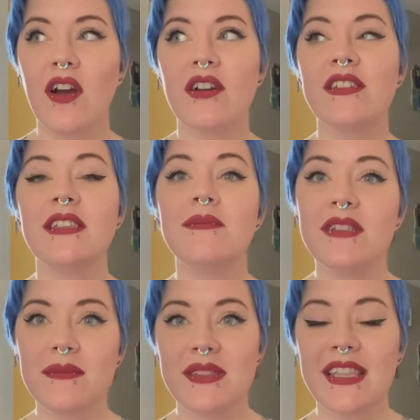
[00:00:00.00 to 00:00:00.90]
are
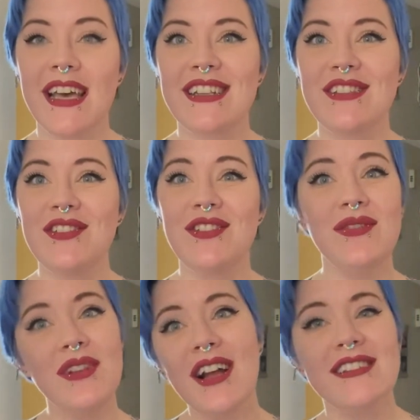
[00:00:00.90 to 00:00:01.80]
symptoms that do
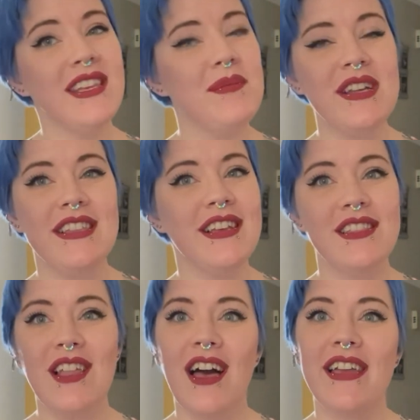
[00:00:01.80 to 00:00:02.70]
not typically
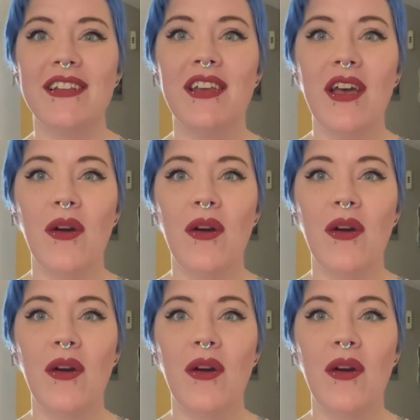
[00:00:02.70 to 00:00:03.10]
align